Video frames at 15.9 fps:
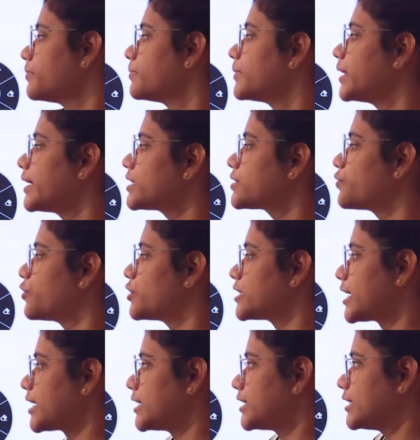Next, for
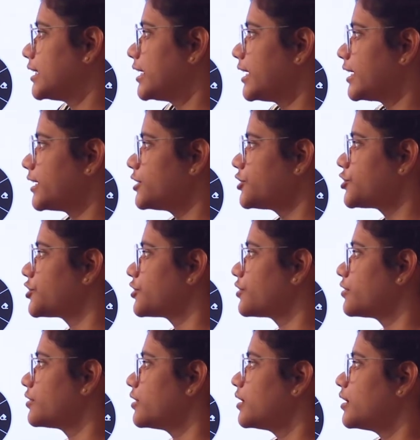technical English,
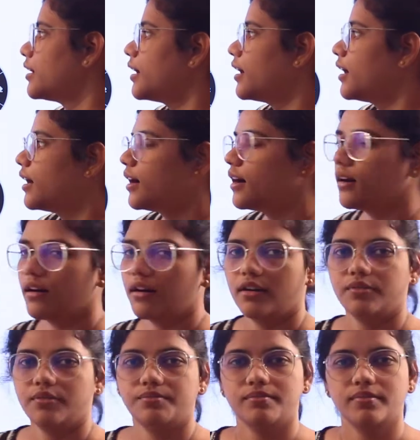
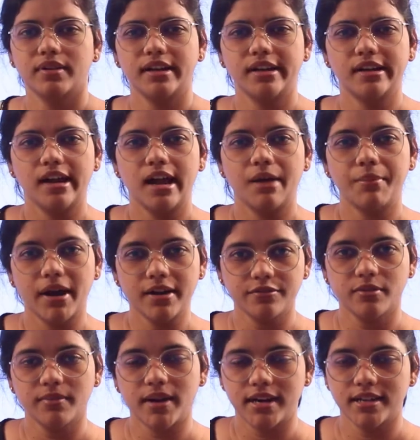apart
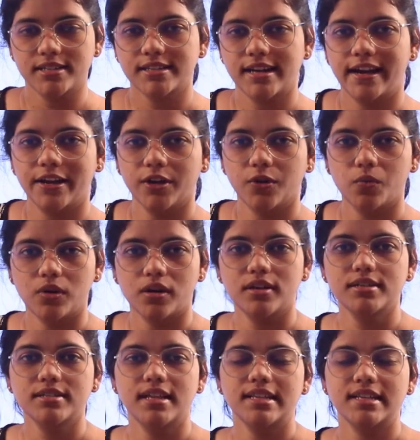from understanding
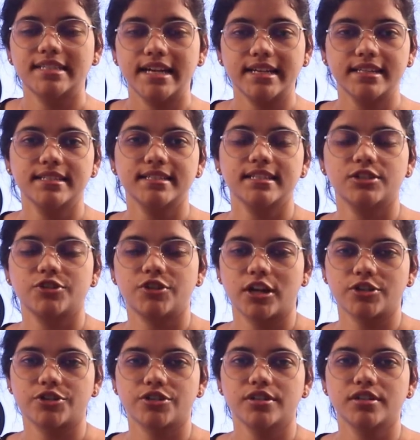words, sentences,
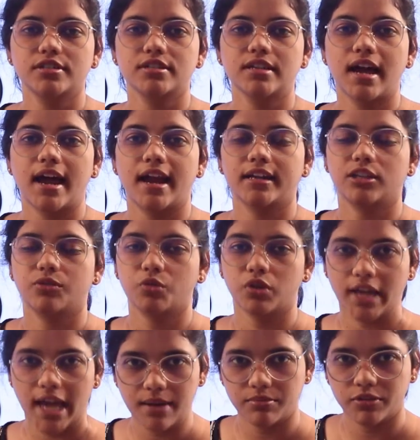structures and the
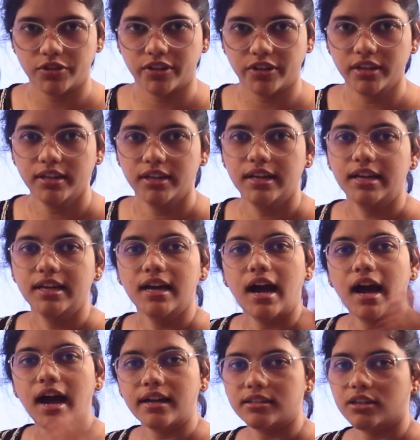vocabulary,
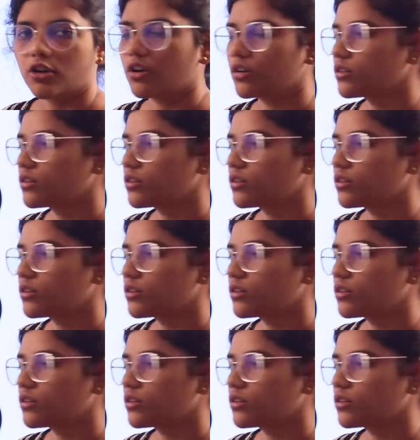other